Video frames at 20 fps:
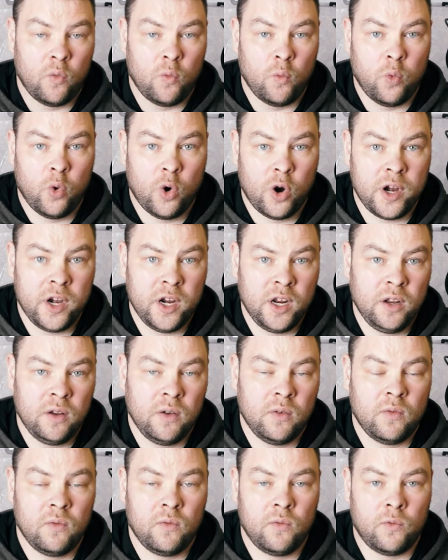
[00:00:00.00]
Warning
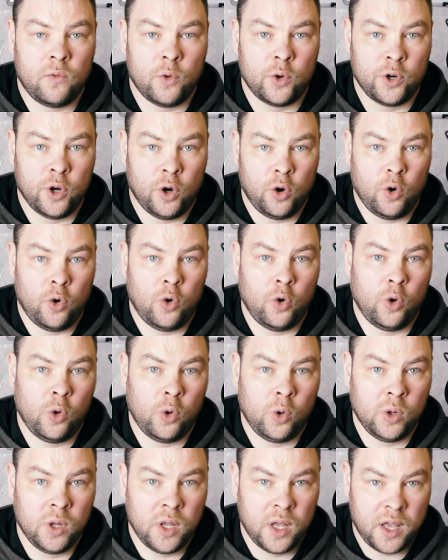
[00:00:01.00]
for the
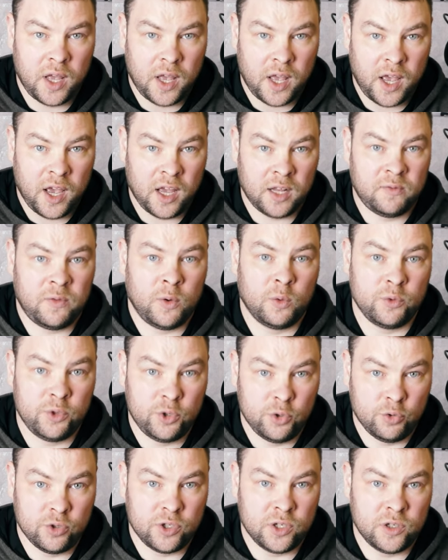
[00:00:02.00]
all headphone
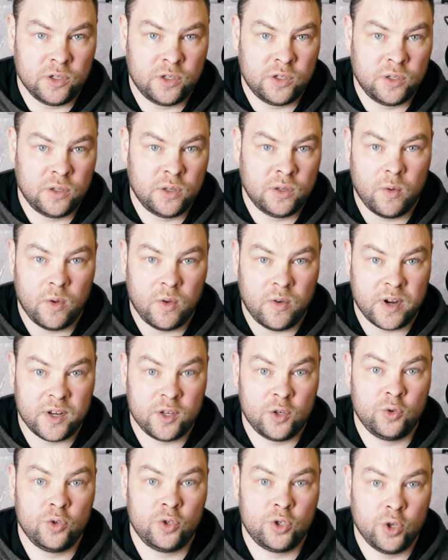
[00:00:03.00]
users:
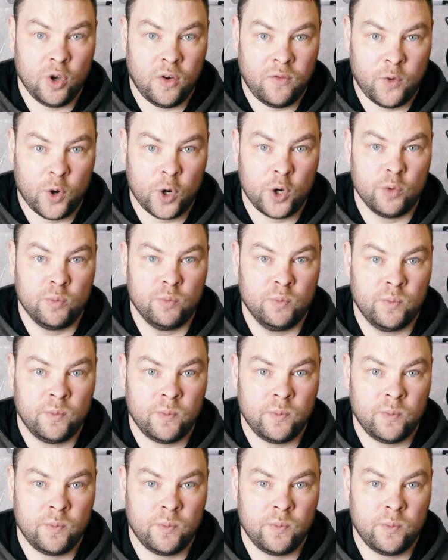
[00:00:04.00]
reduce your volume.